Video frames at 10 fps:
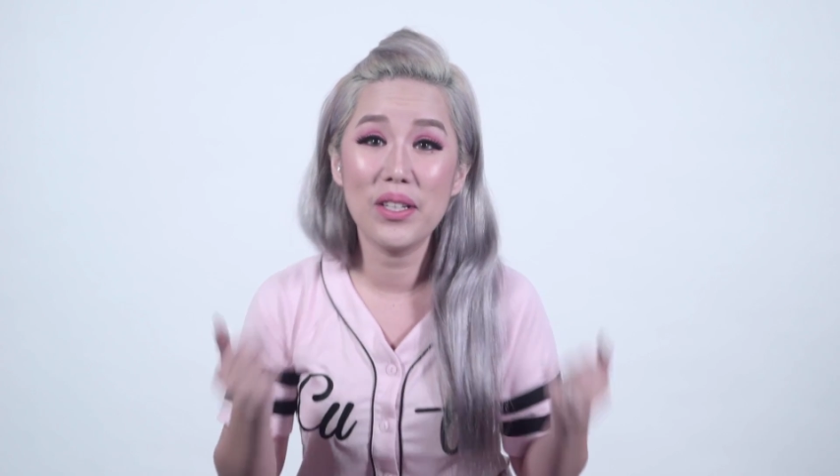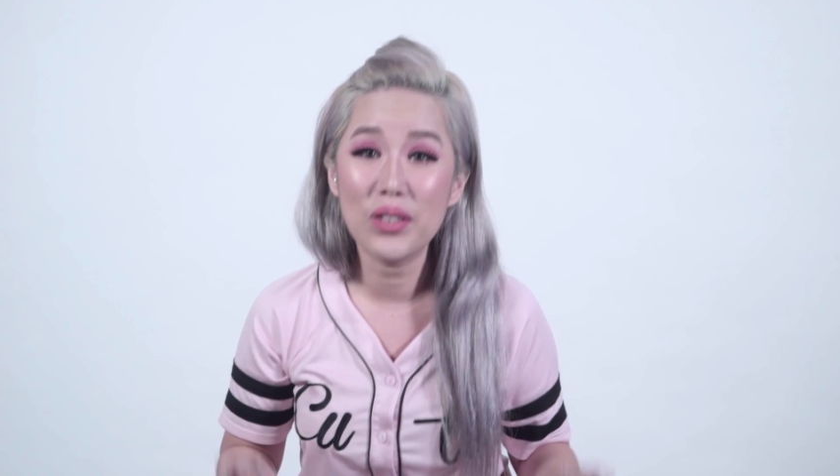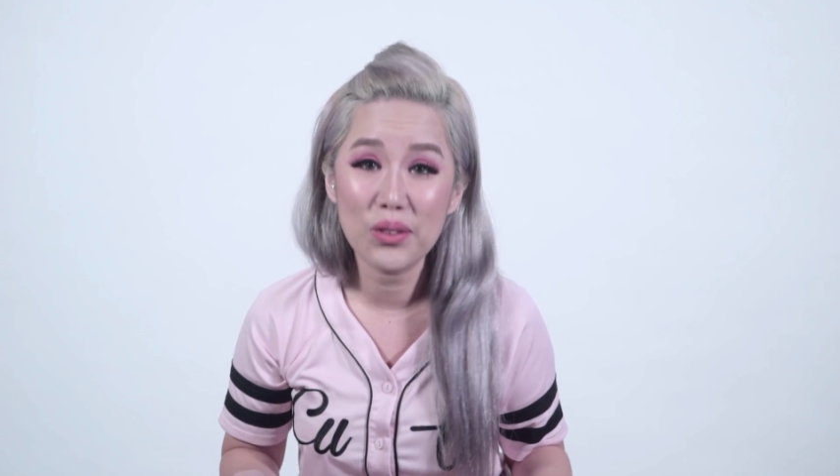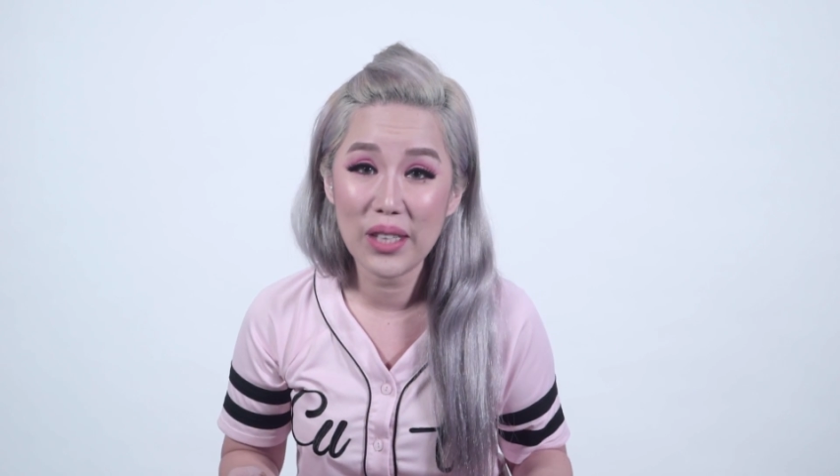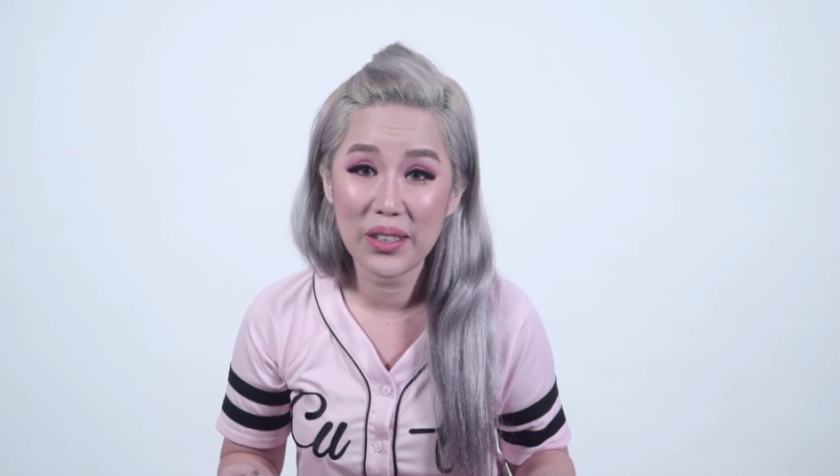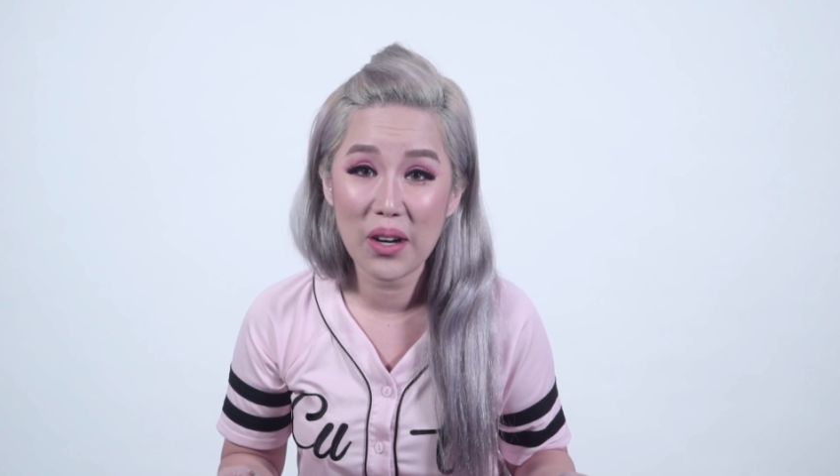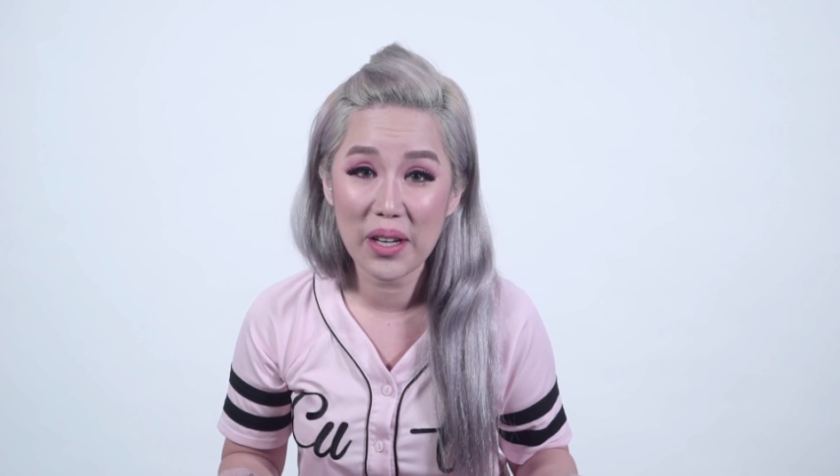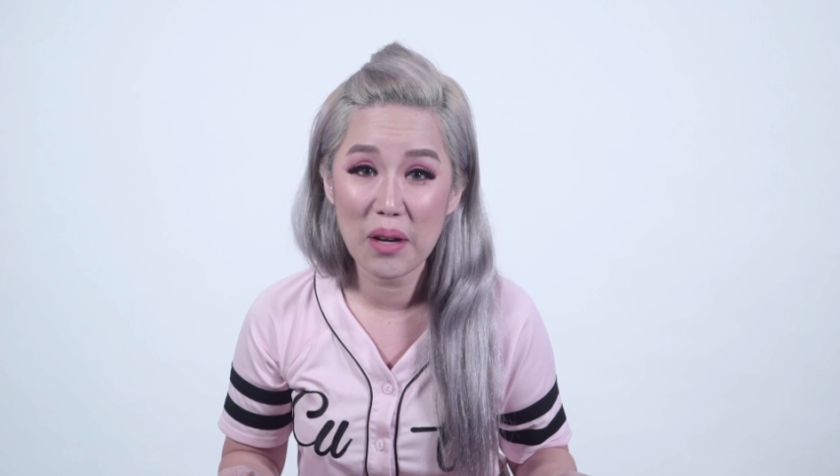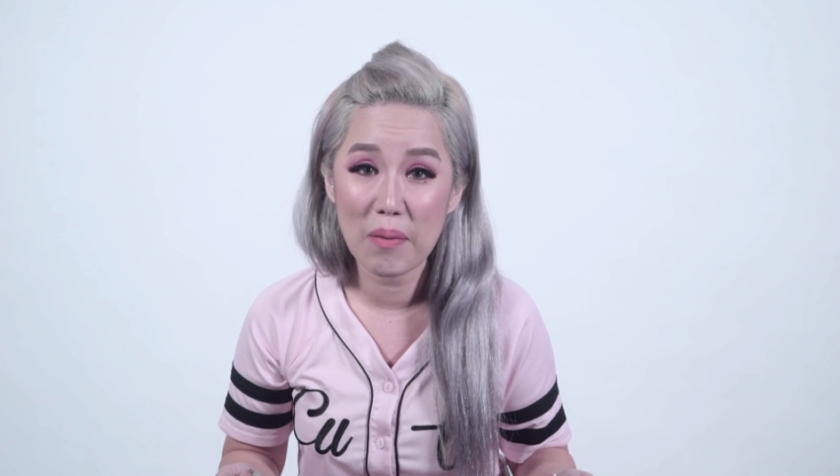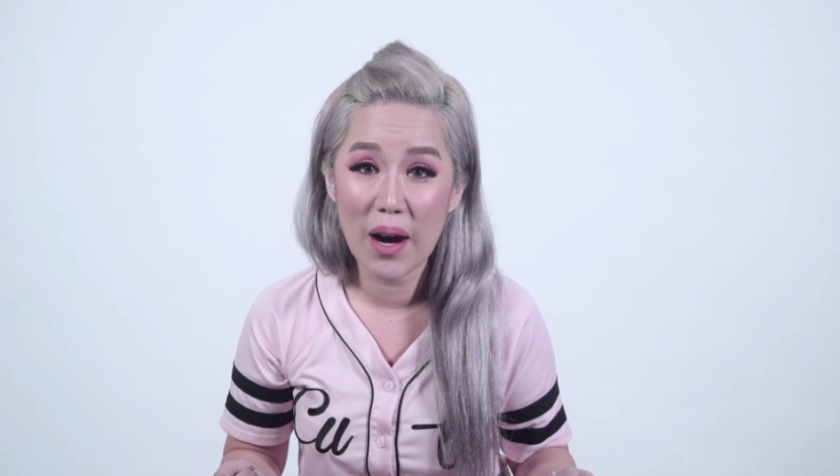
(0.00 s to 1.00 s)
knows who you're
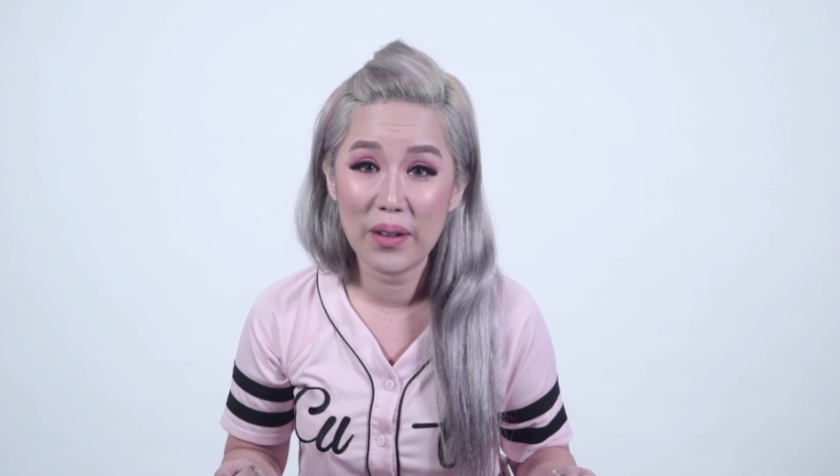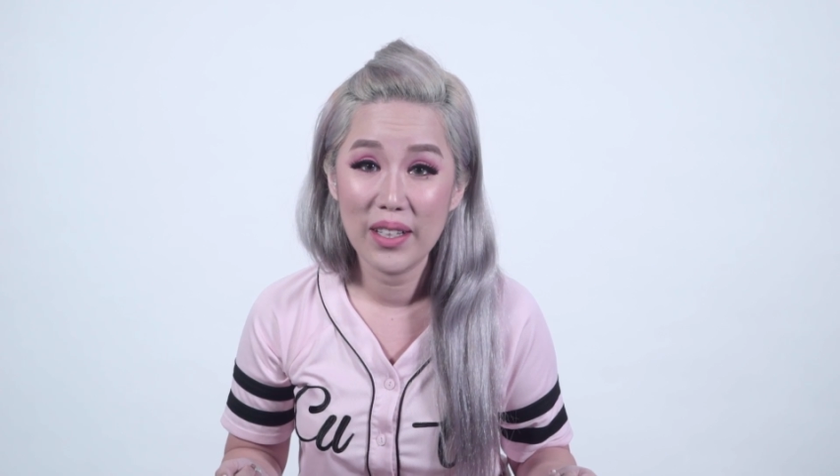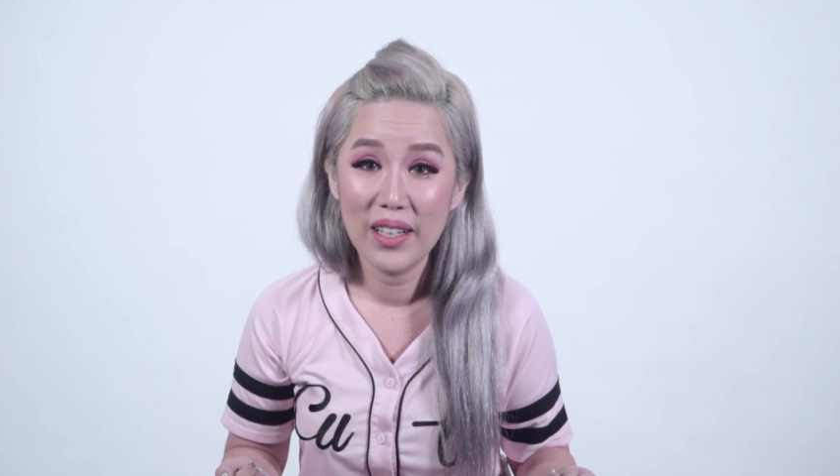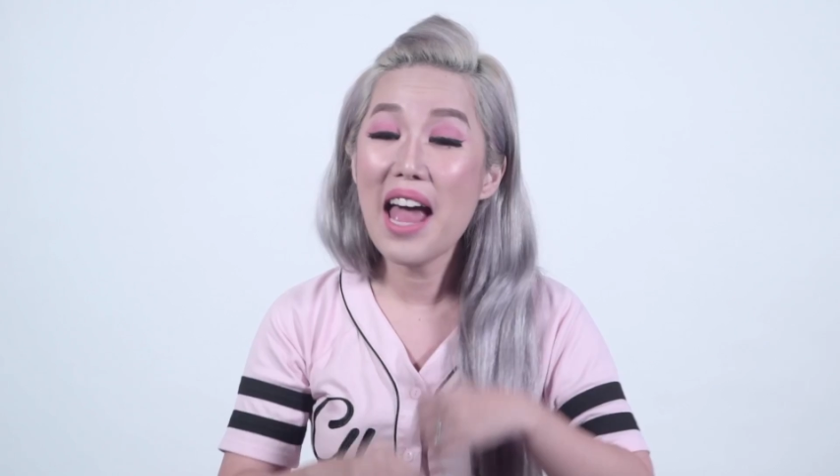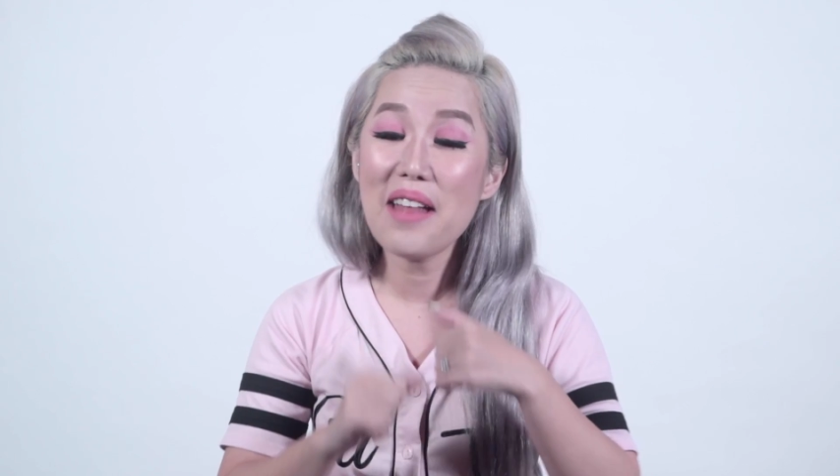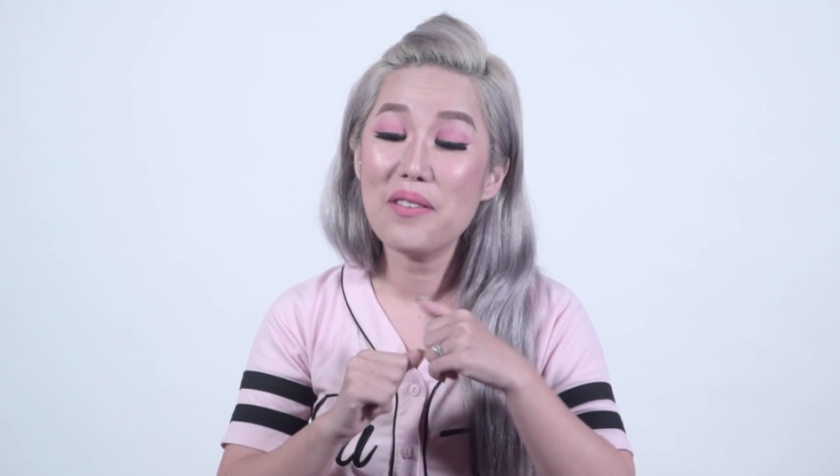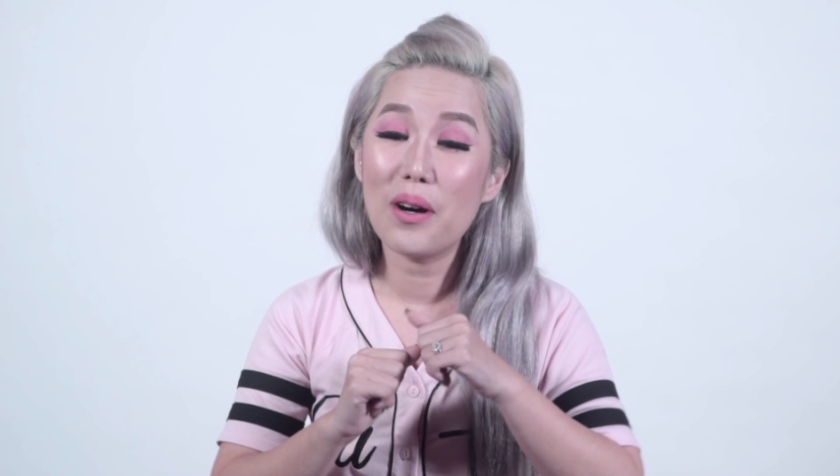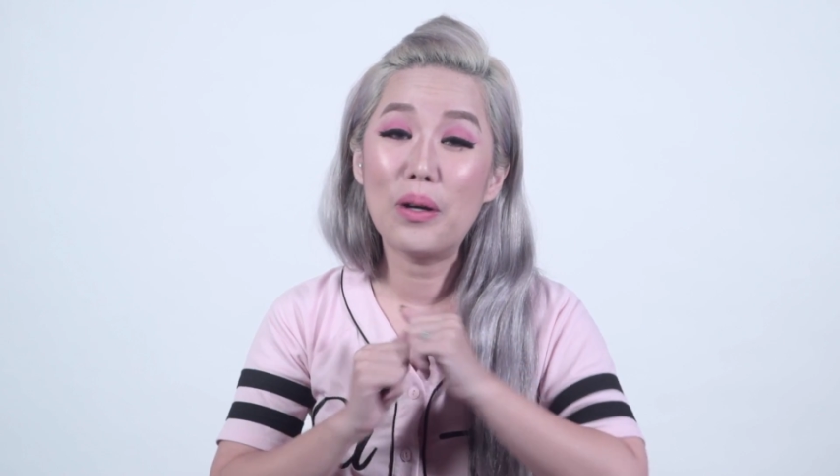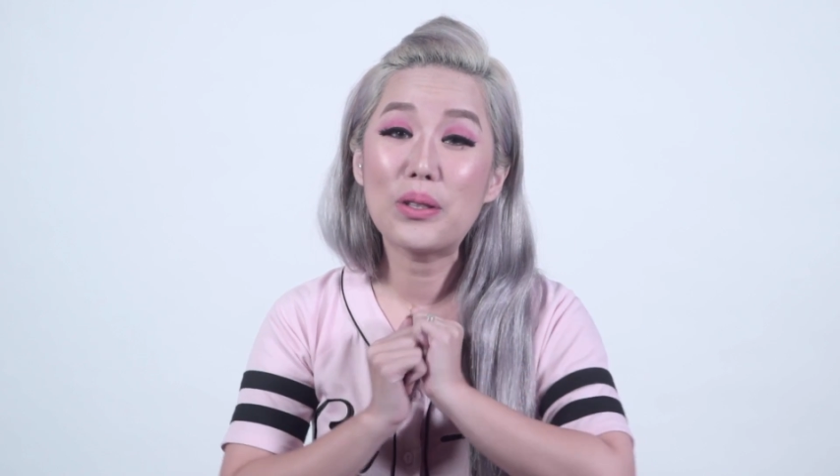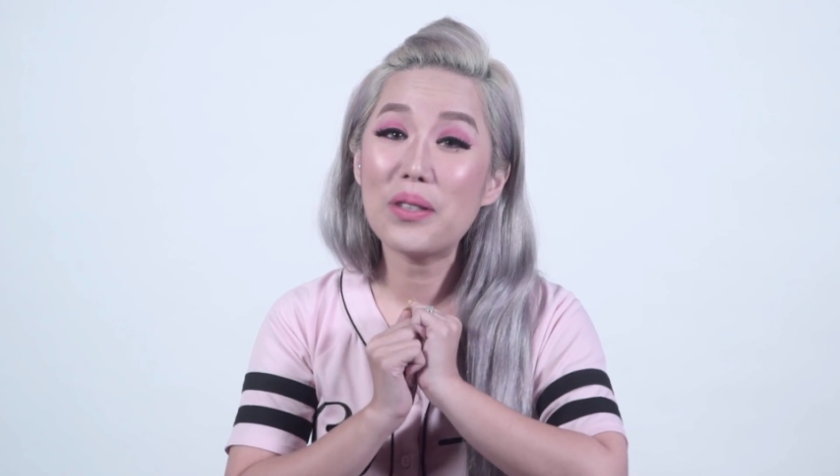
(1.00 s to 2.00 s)
talking about. And
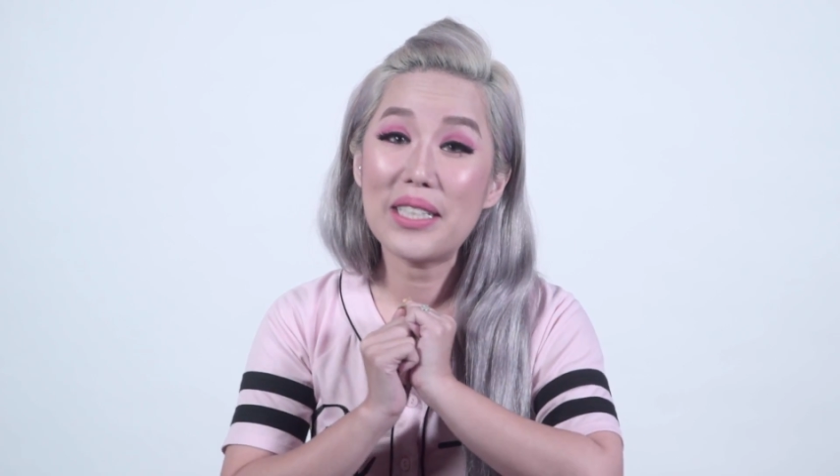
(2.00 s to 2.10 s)
you're also